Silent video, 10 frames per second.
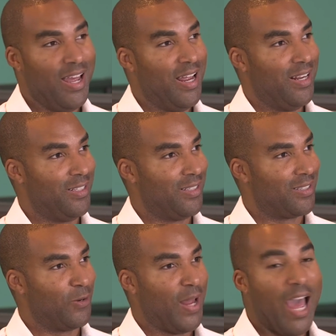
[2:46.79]
Is this
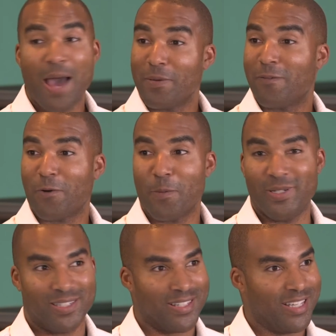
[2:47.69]
gonna happen for me?
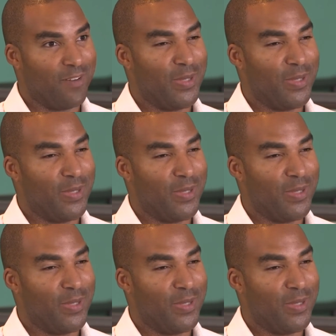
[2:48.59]
Just give